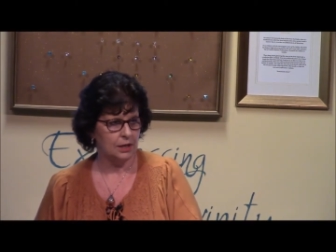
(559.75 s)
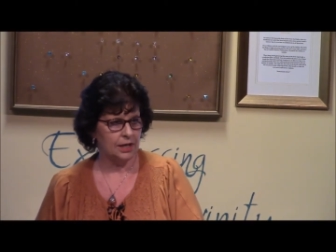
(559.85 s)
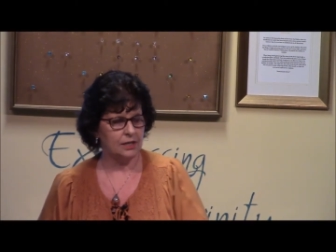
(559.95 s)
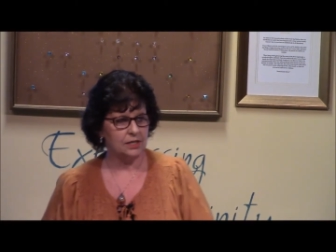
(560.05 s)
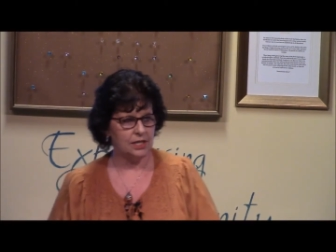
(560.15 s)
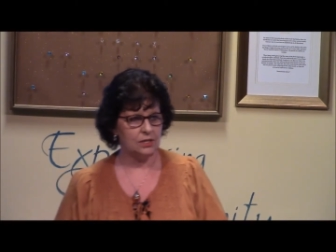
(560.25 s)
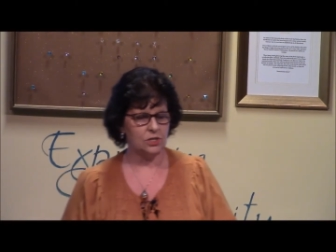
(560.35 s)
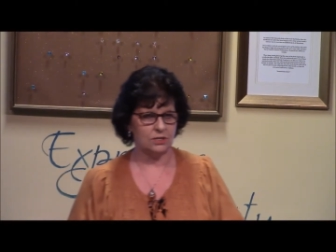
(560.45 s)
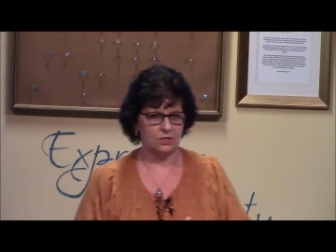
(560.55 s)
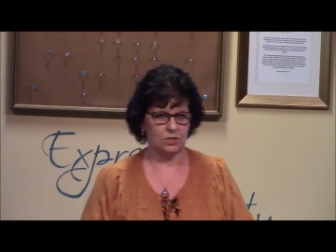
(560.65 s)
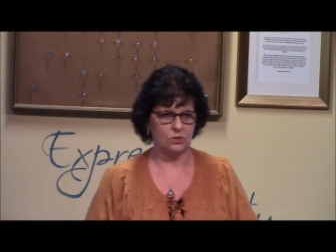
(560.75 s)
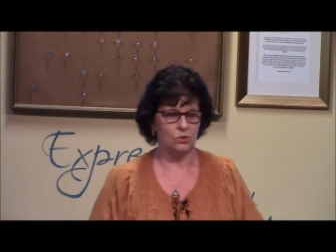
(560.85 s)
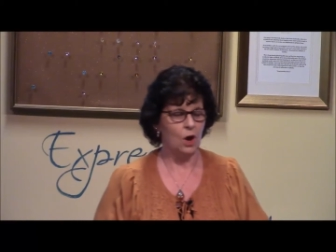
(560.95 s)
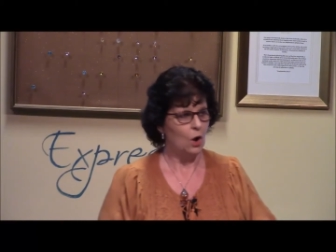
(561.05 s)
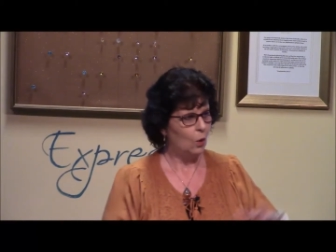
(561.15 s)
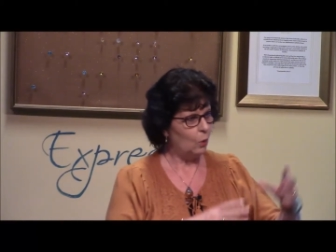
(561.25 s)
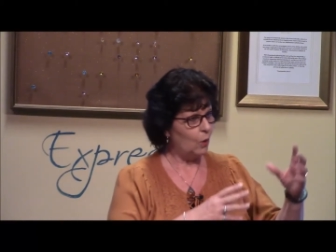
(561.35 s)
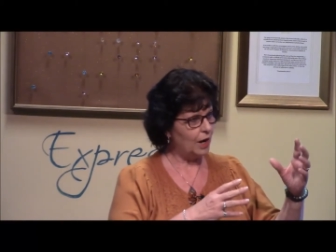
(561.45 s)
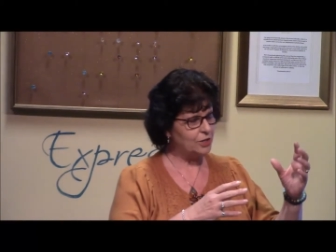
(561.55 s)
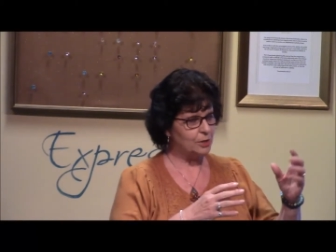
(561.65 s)
can teach us to
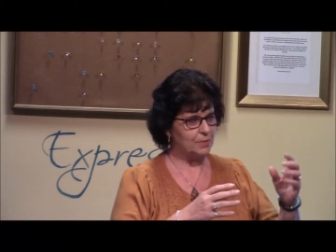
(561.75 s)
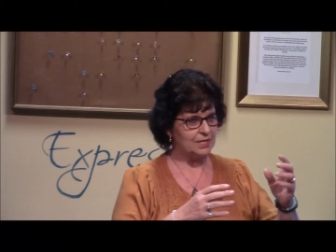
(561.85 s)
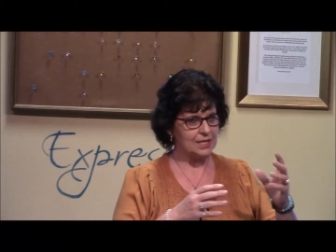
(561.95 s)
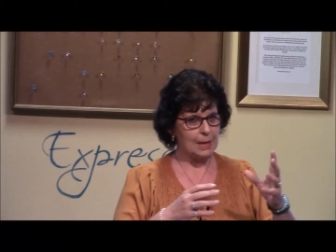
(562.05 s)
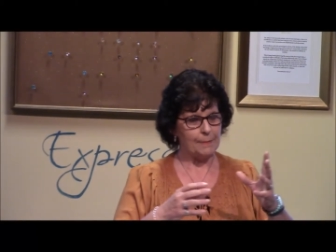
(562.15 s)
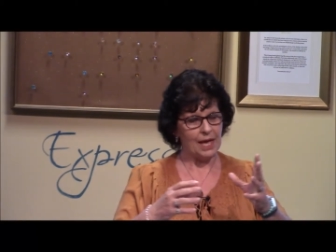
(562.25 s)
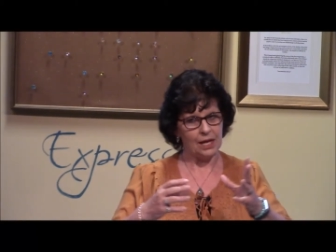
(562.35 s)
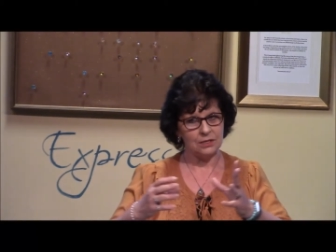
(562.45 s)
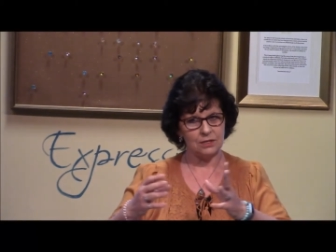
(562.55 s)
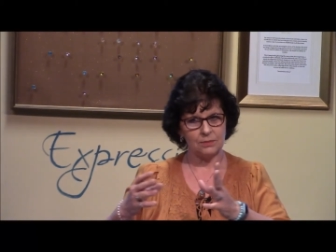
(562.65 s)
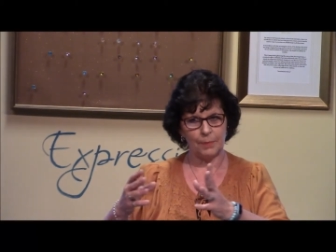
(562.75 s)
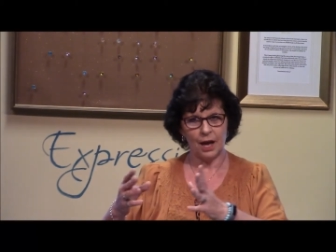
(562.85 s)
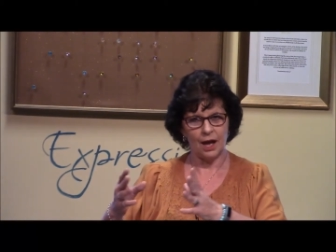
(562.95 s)
watch them as they pass by